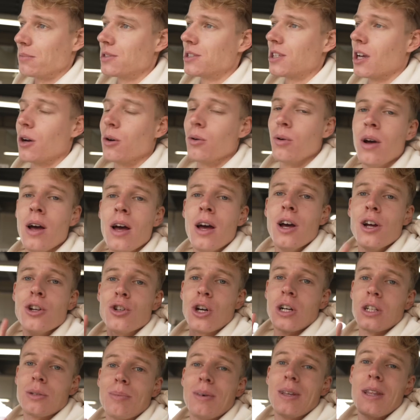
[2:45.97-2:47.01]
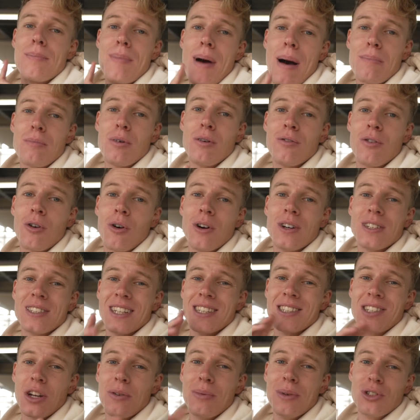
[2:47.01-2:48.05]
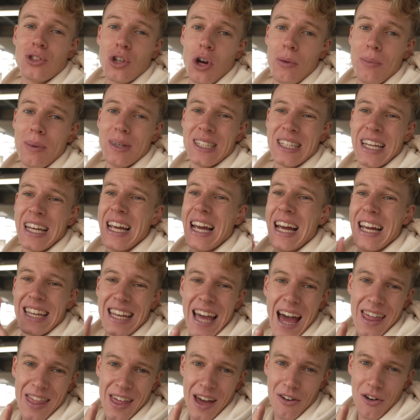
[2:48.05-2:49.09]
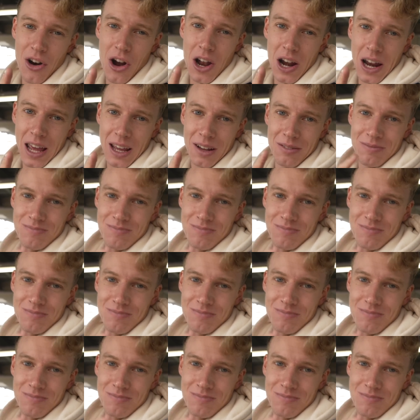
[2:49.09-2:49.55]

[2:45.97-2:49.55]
so trust me, the bamboo forest is going to be so busy. Get there early.